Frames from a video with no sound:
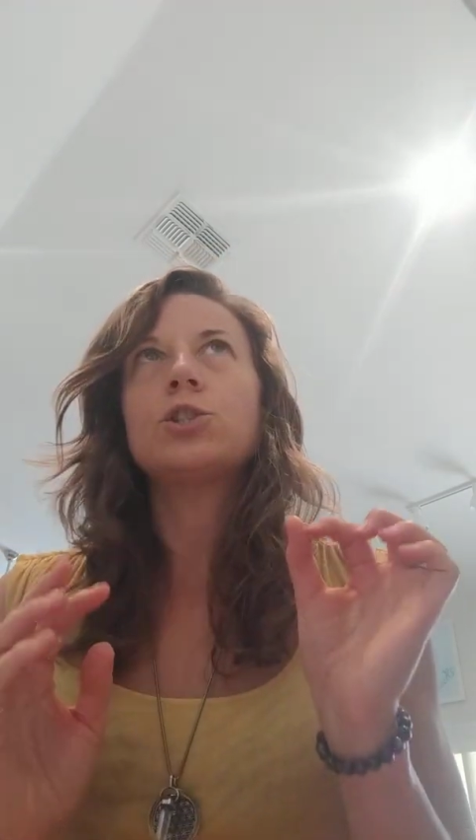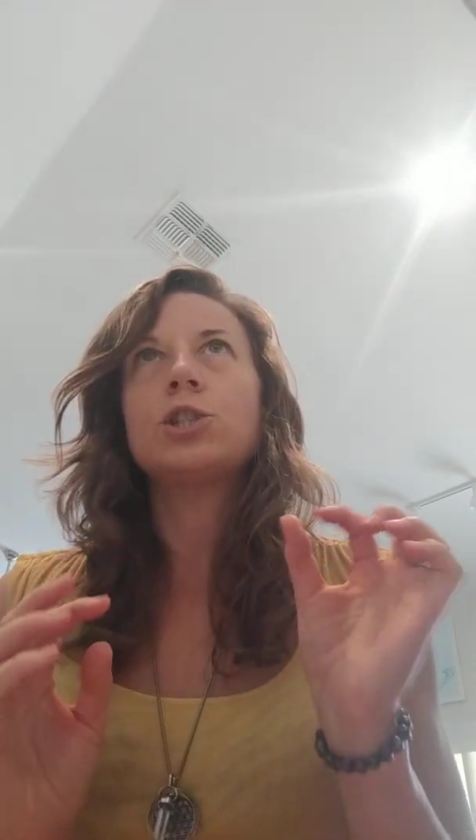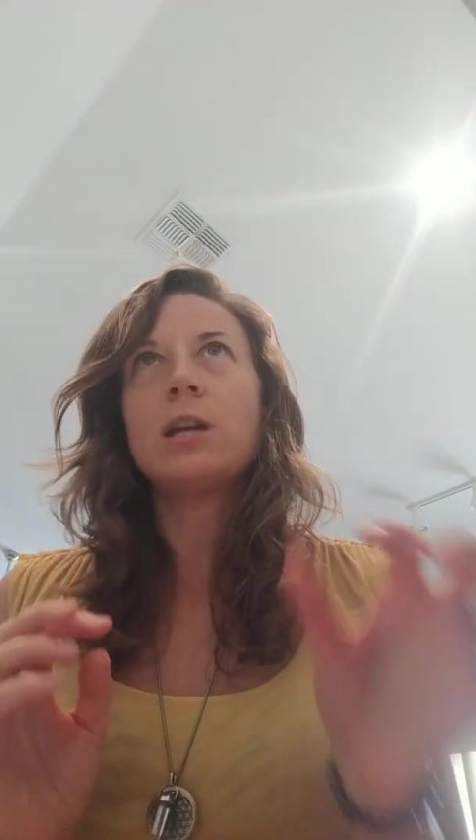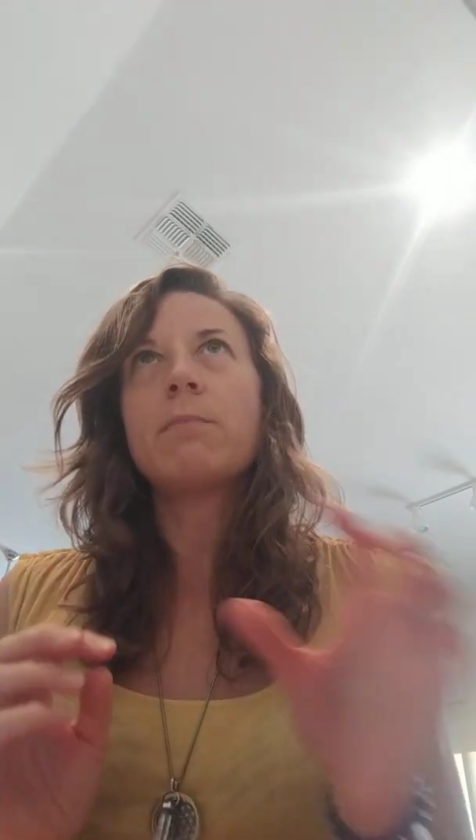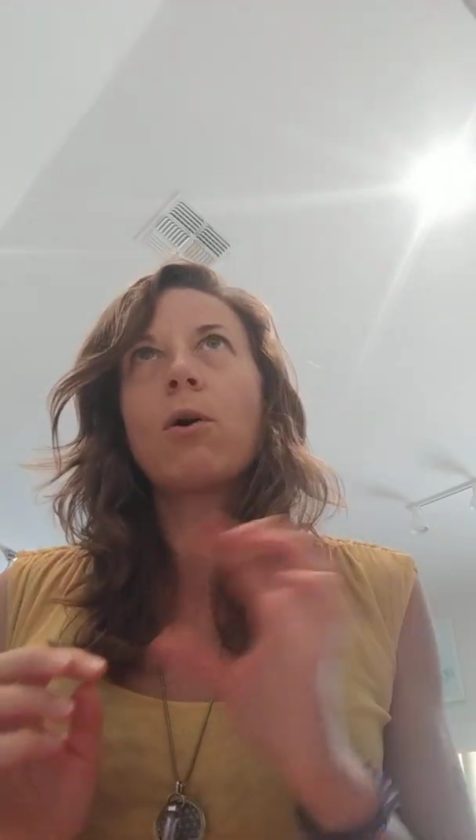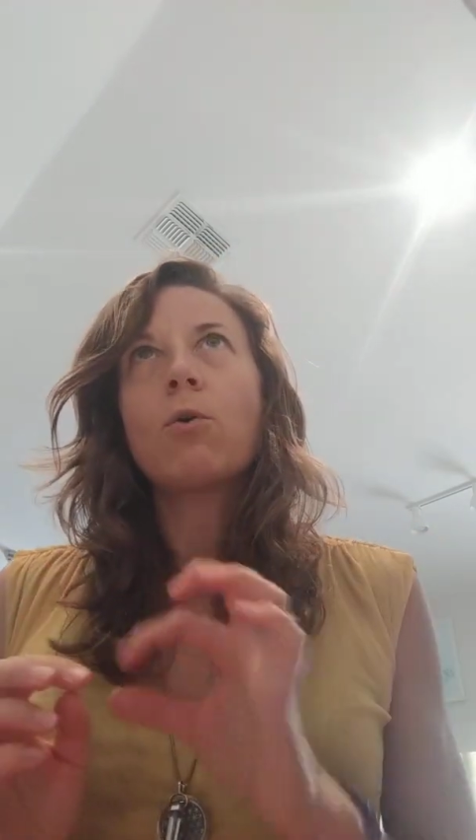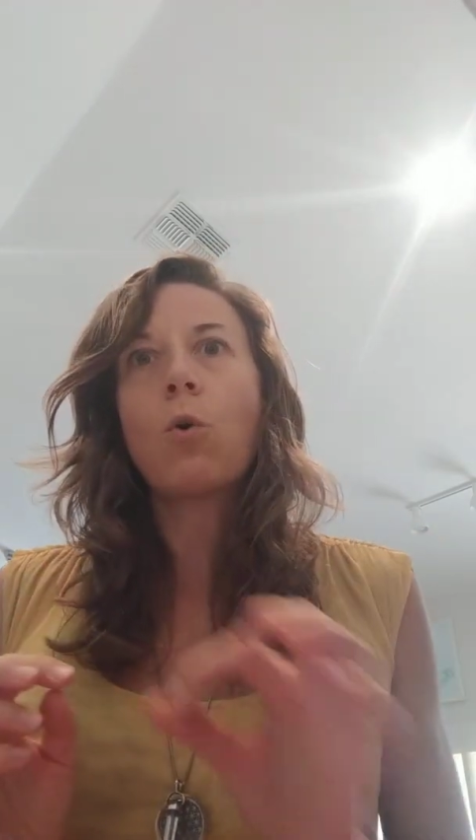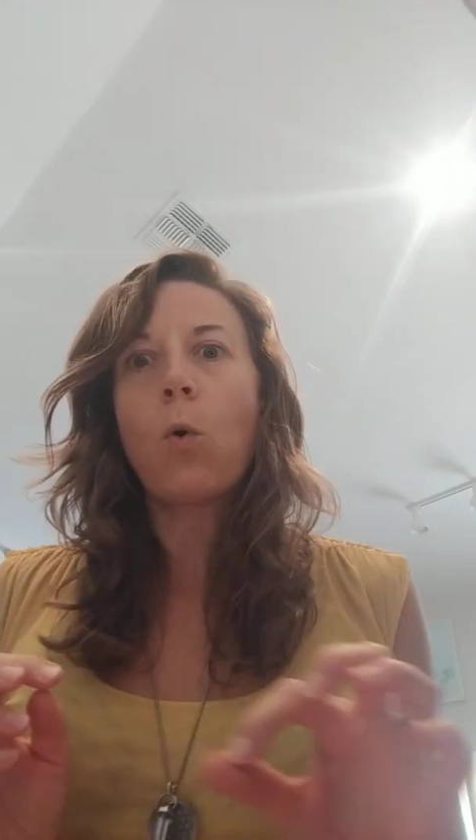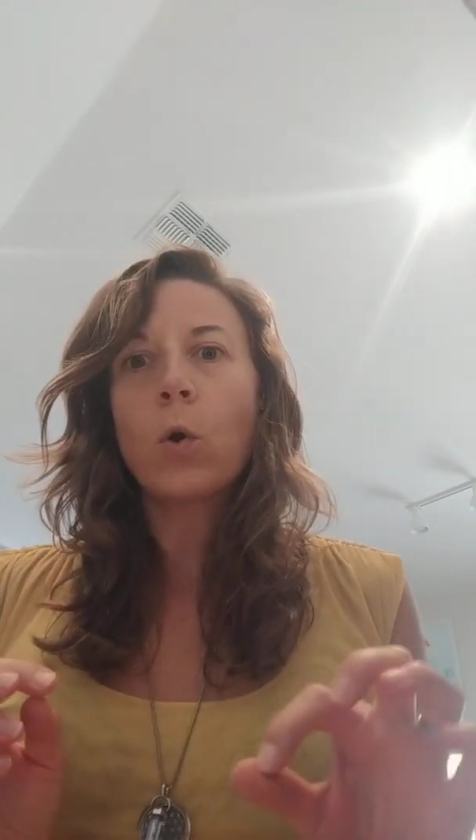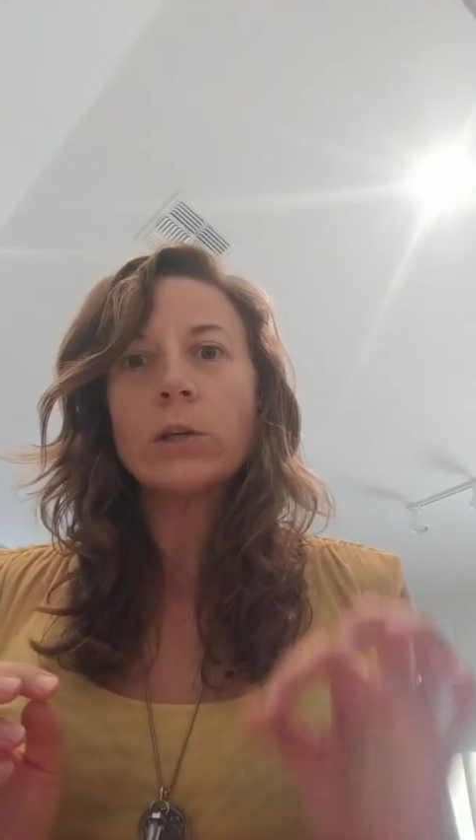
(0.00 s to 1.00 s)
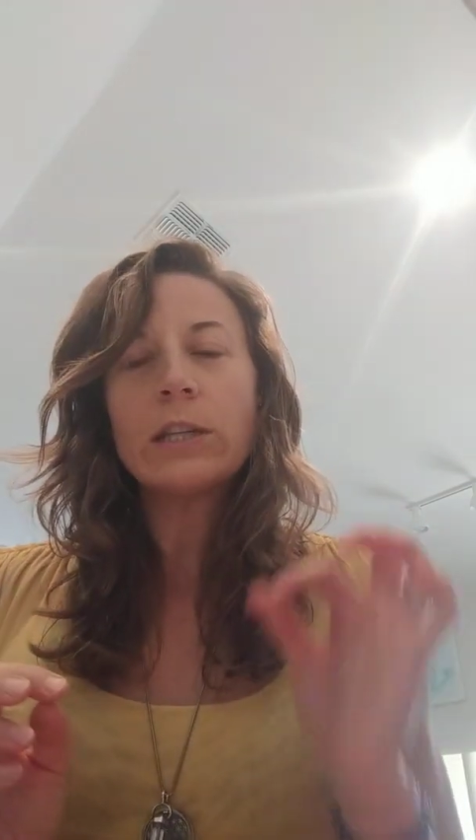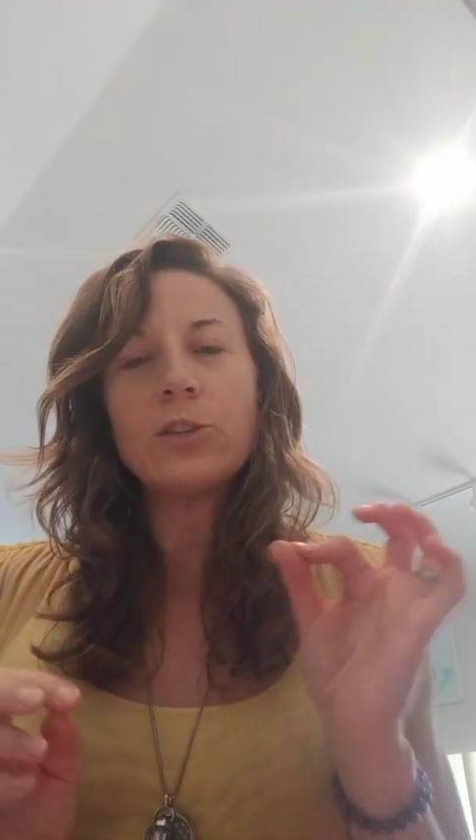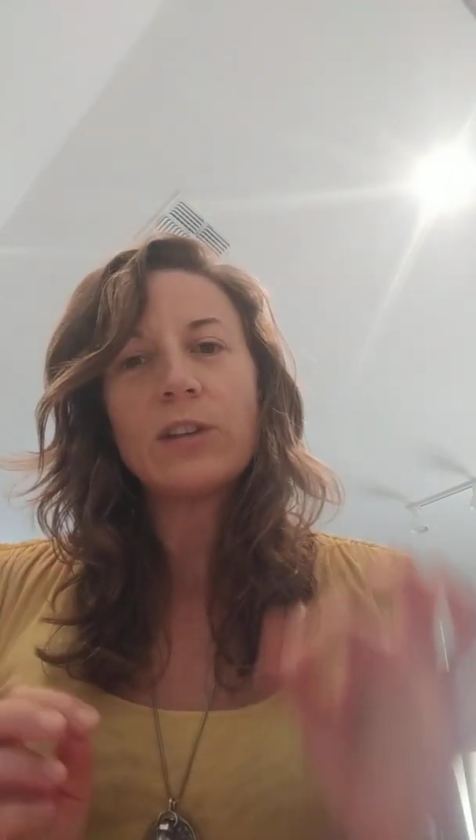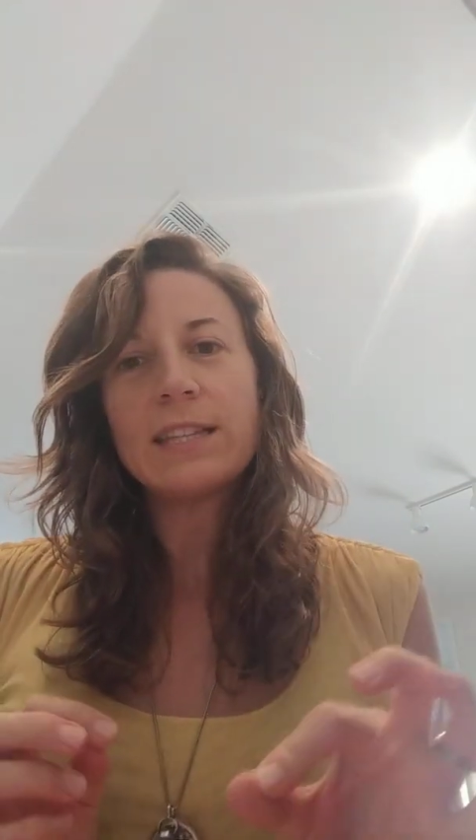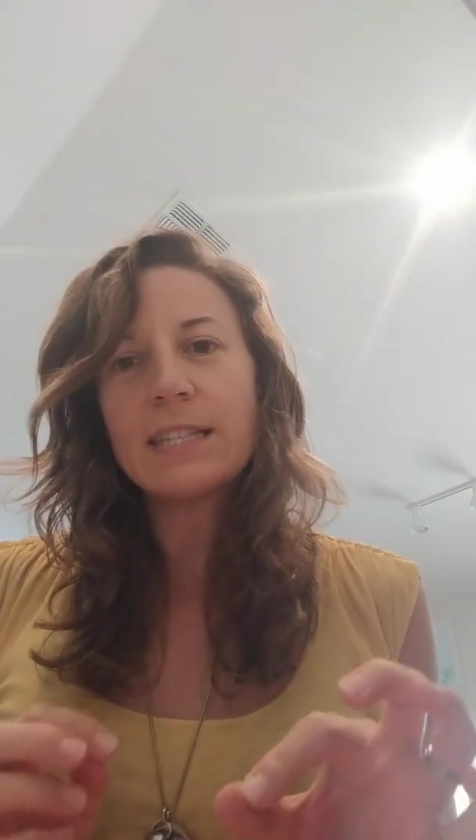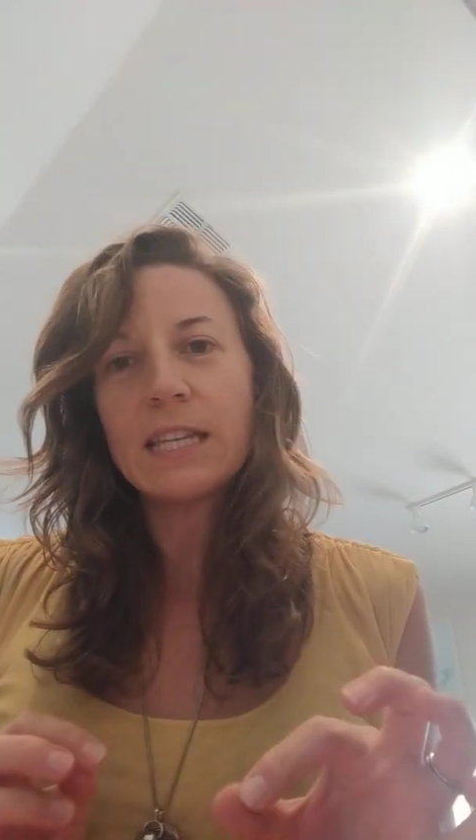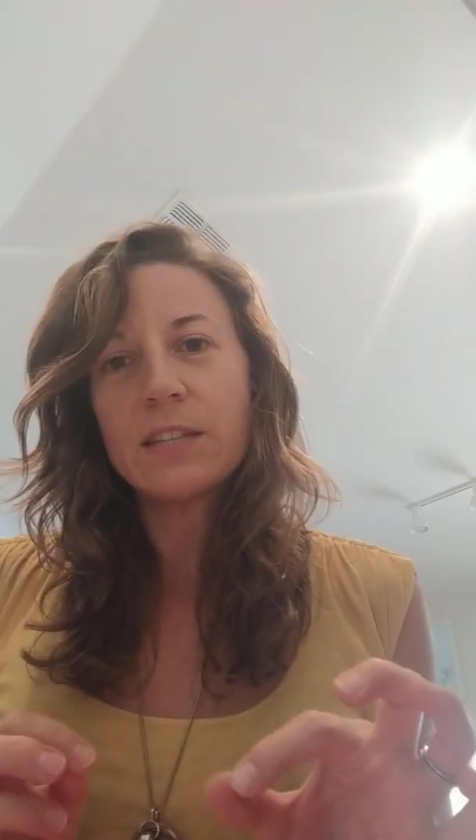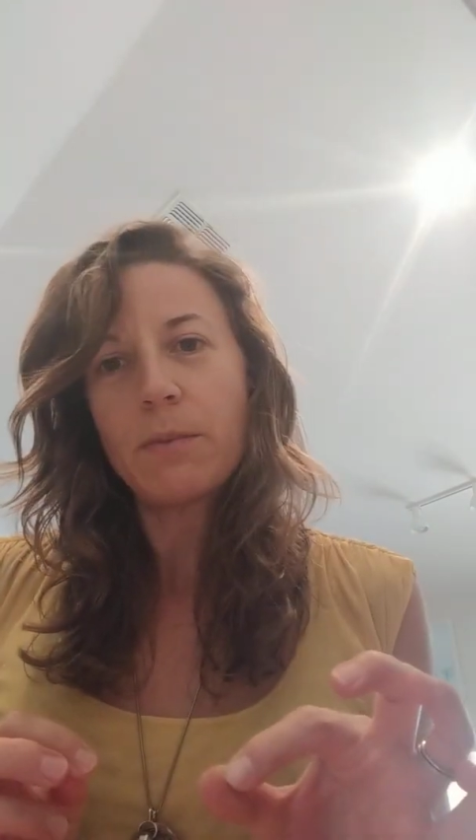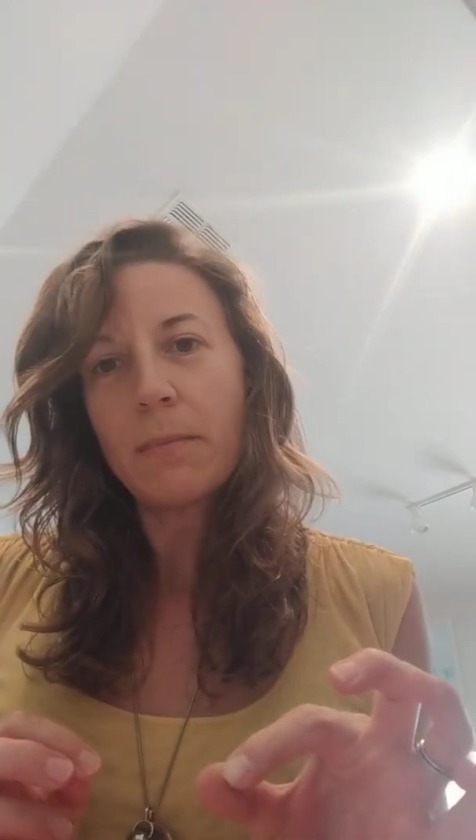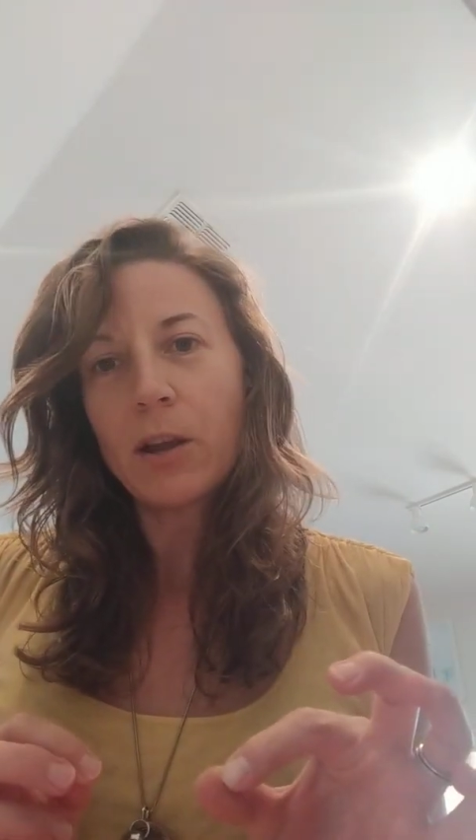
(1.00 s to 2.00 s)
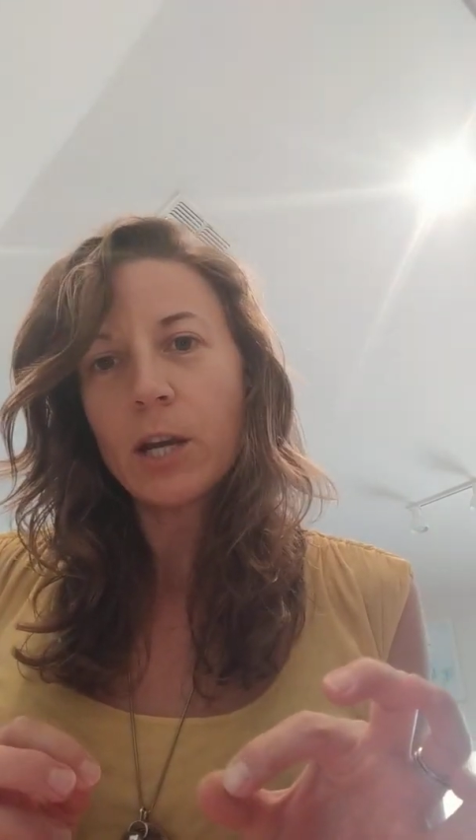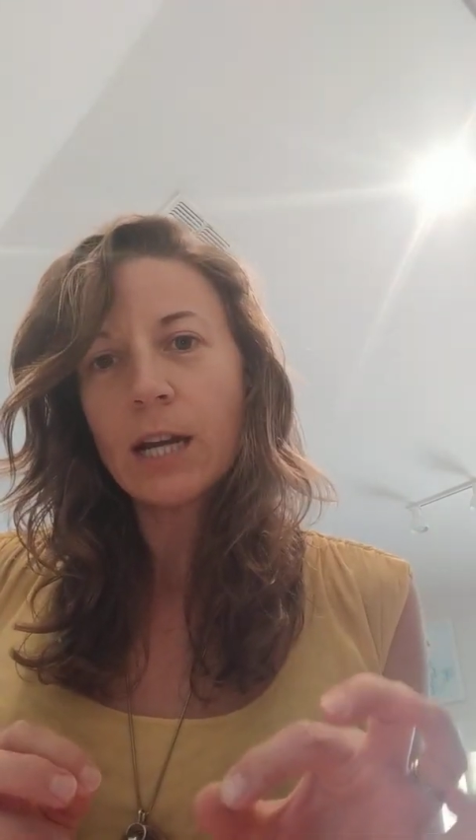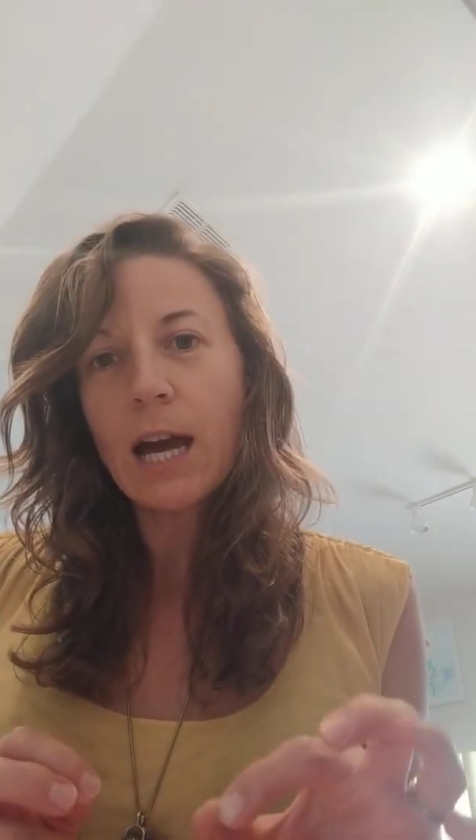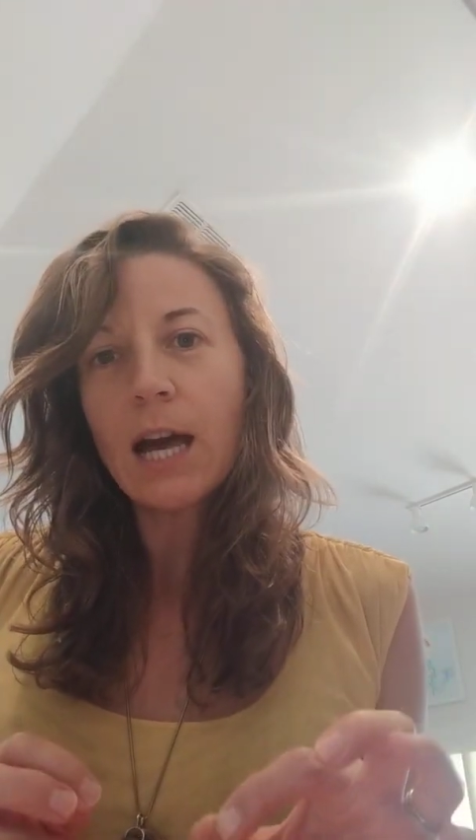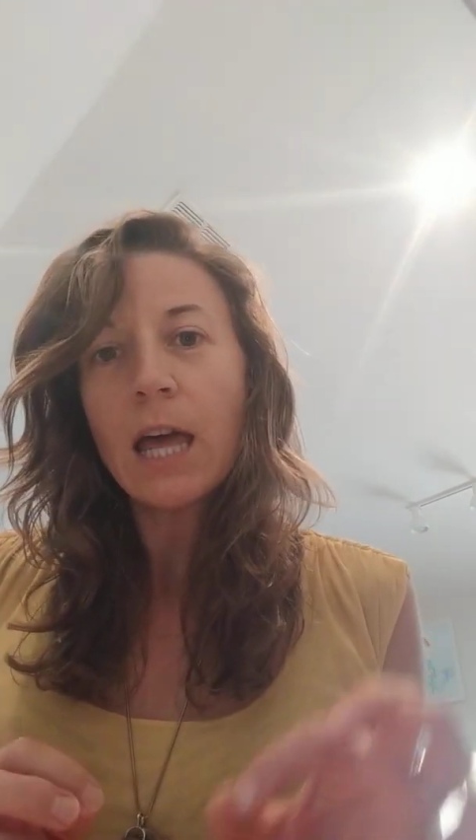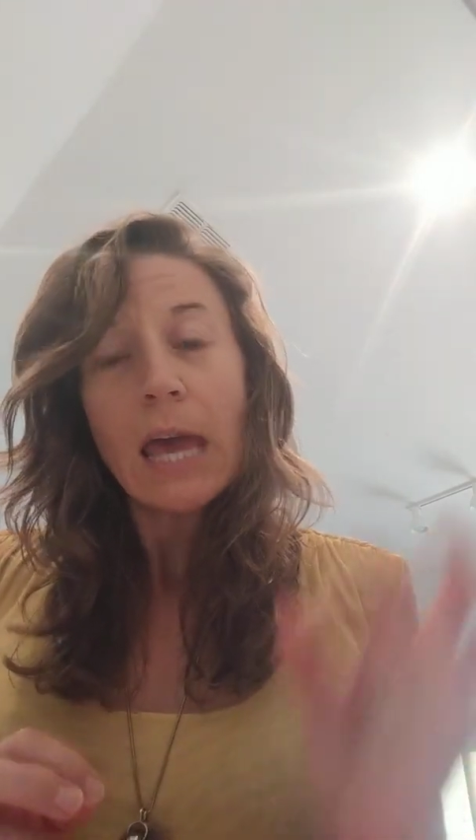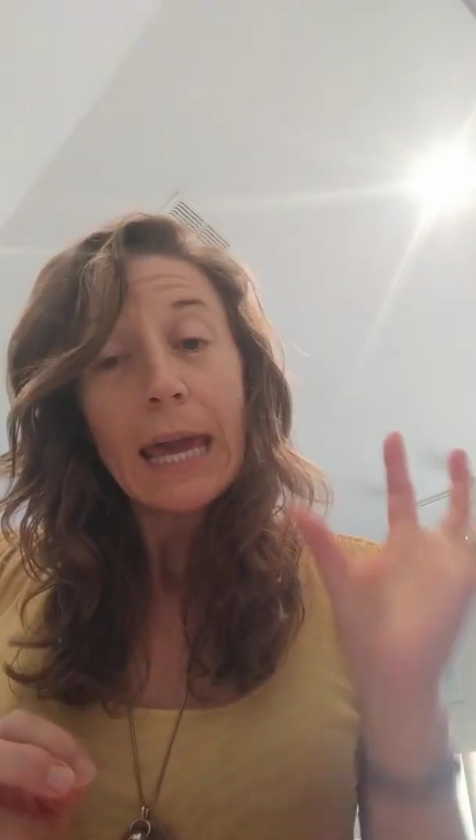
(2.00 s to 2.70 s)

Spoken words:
GMO corn in the United States of America.